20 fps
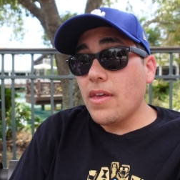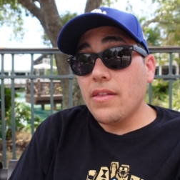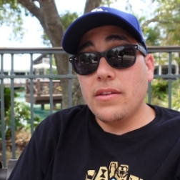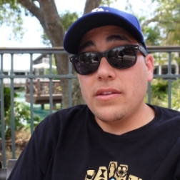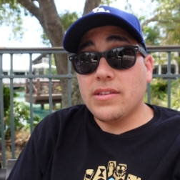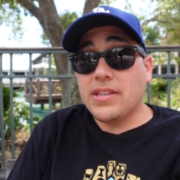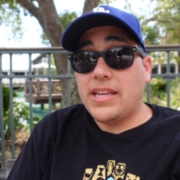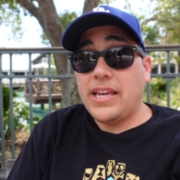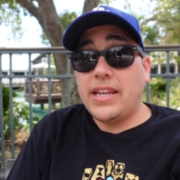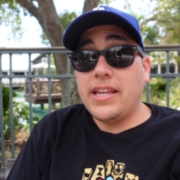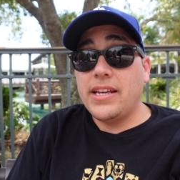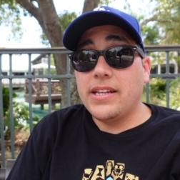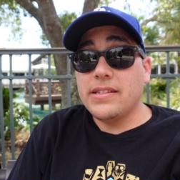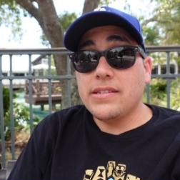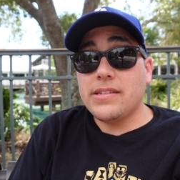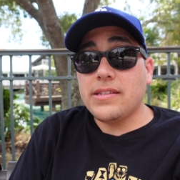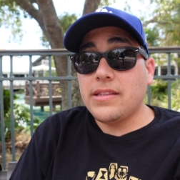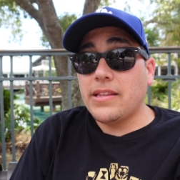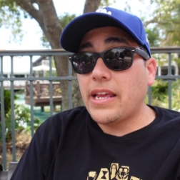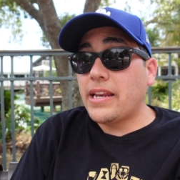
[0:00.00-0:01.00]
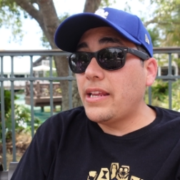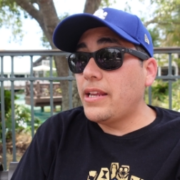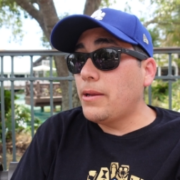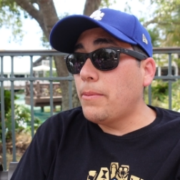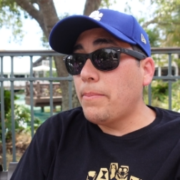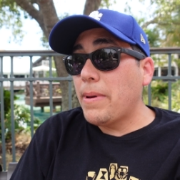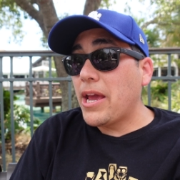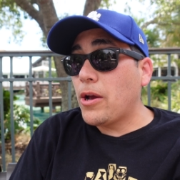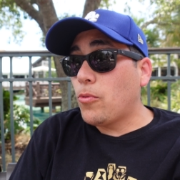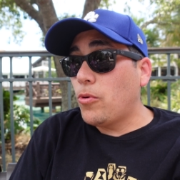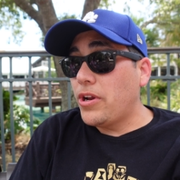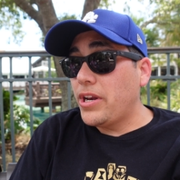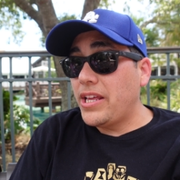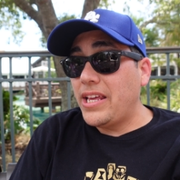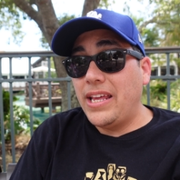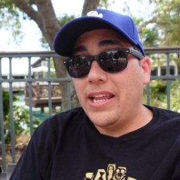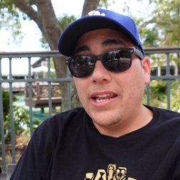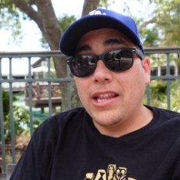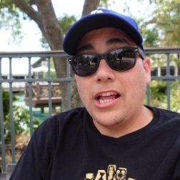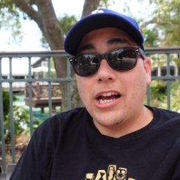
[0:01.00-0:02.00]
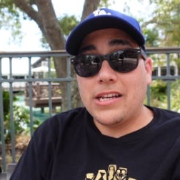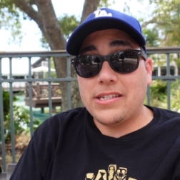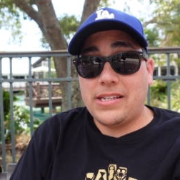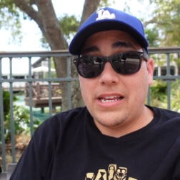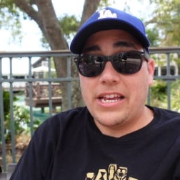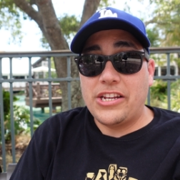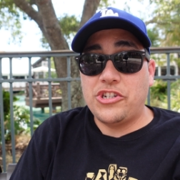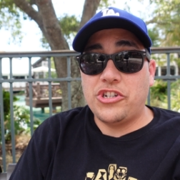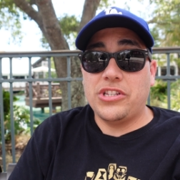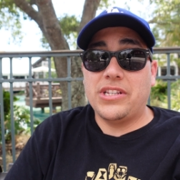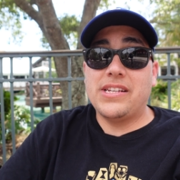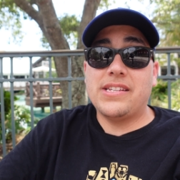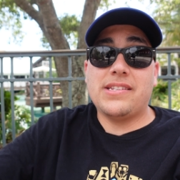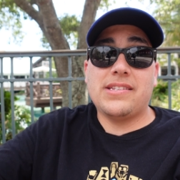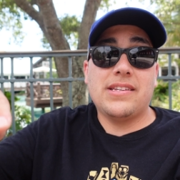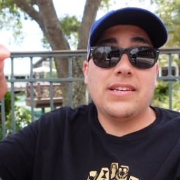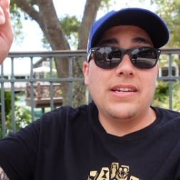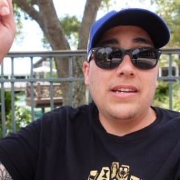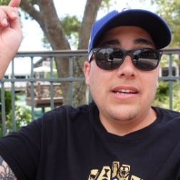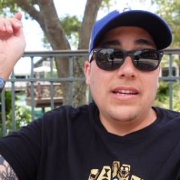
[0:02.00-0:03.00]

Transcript: was Gideon's. They need to make one in Los Angeles.